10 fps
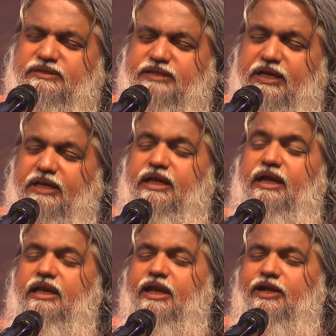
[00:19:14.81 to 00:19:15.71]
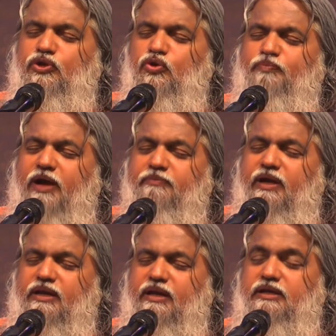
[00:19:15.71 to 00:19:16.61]
Didn't I lead you by
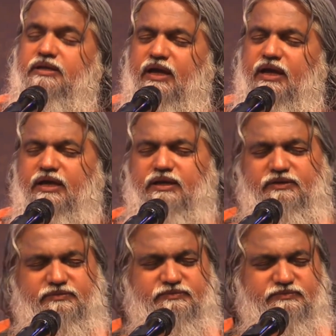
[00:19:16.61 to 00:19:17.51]
my right hand?